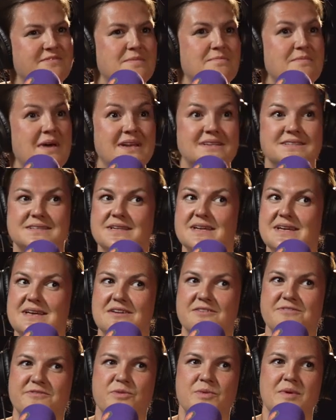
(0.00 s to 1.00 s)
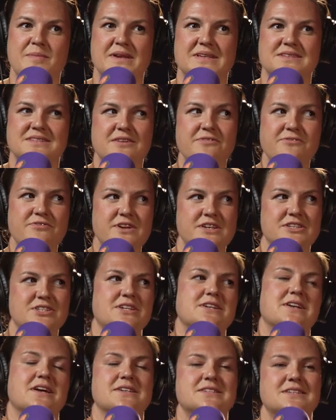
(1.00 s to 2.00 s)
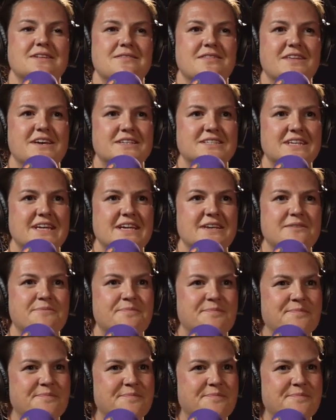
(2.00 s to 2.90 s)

the Men's League for Women's Suffrage in 1913.